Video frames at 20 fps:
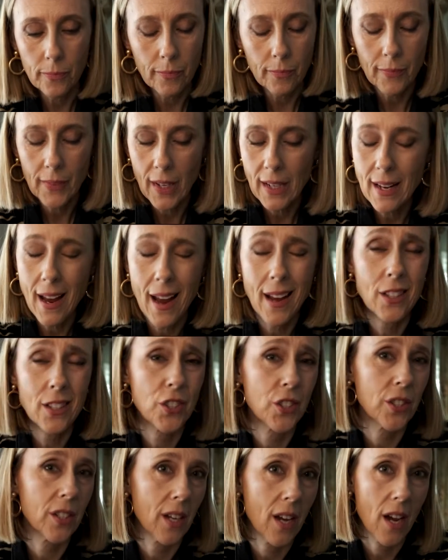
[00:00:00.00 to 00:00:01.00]
And
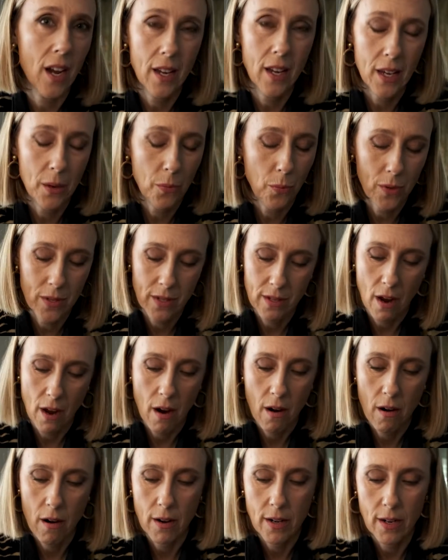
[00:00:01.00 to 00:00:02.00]
actually, it was not
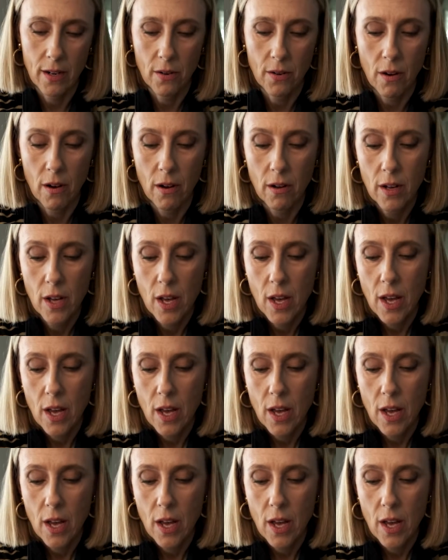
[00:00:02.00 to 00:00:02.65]
hard at all.